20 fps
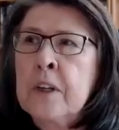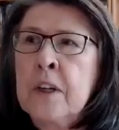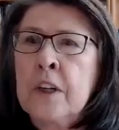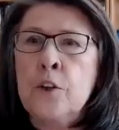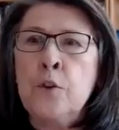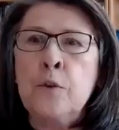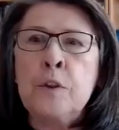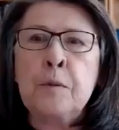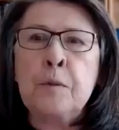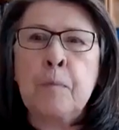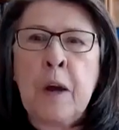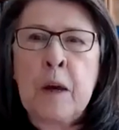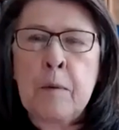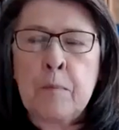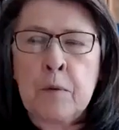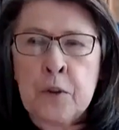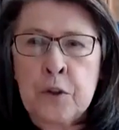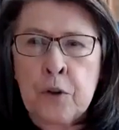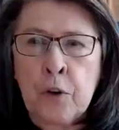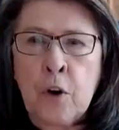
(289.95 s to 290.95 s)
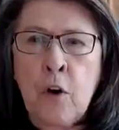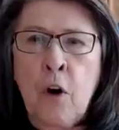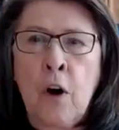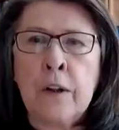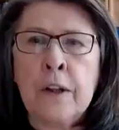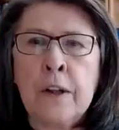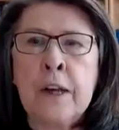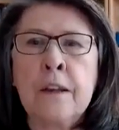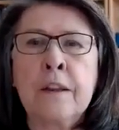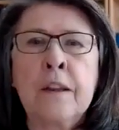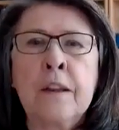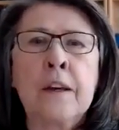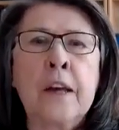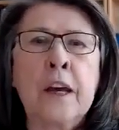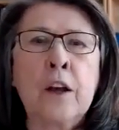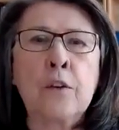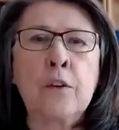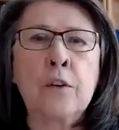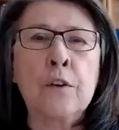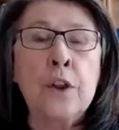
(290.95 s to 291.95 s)
newspapers are calling the
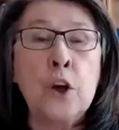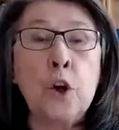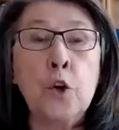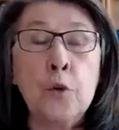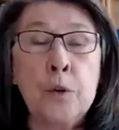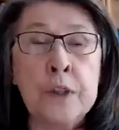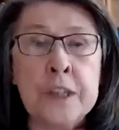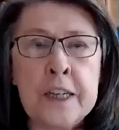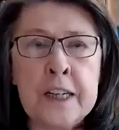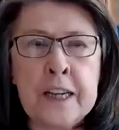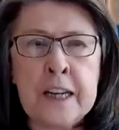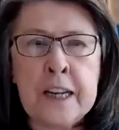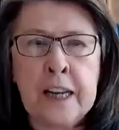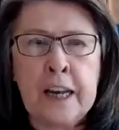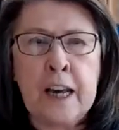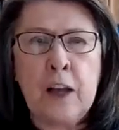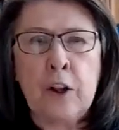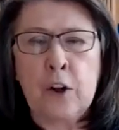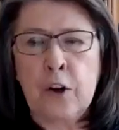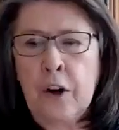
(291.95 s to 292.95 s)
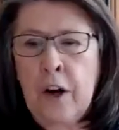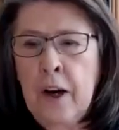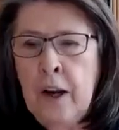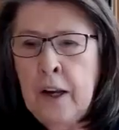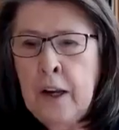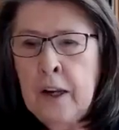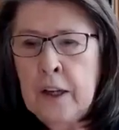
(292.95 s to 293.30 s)
killer the Whodunit killer.